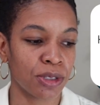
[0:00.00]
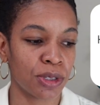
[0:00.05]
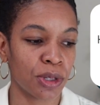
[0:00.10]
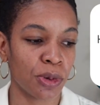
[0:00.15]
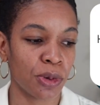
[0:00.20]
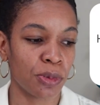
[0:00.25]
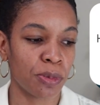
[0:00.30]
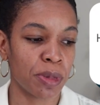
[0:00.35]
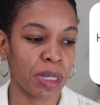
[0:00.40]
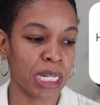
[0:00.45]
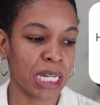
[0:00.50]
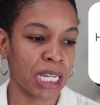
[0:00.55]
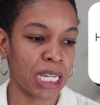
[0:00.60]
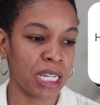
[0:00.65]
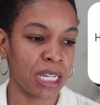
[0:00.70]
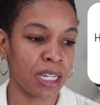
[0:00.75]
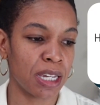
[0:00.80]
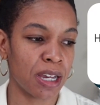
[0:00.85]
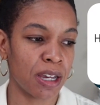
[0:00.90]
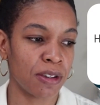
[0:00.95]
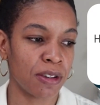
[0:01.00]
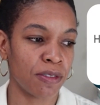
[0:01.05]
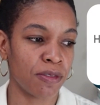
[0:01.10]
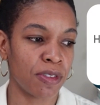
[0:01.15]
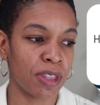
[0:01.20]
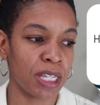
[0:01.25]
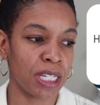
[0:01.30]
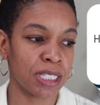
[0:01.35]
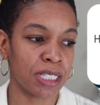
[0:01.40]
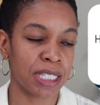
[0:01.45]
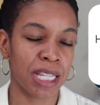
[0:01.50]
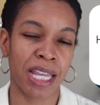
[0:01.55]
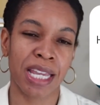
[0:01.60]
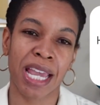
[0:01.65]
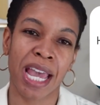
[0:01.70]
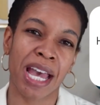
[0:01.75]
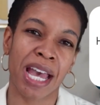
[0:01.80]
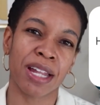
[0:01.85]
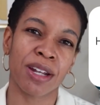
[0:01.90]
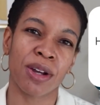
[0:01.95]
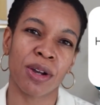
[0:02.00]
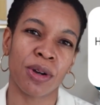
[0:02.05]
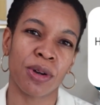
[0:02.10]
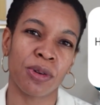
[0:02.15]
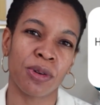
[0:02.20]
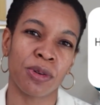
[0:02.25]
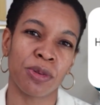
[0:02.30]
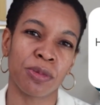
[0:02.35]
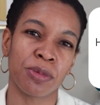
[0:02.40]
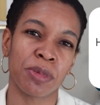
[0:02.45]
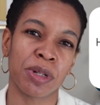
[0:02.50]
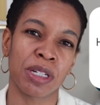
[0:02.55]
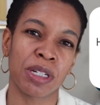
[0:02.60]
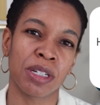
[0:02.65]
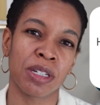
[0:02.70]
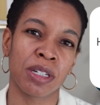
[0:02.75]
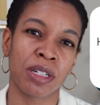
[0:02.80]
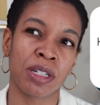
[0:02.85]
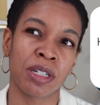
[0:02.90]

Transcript: so many of these like at home,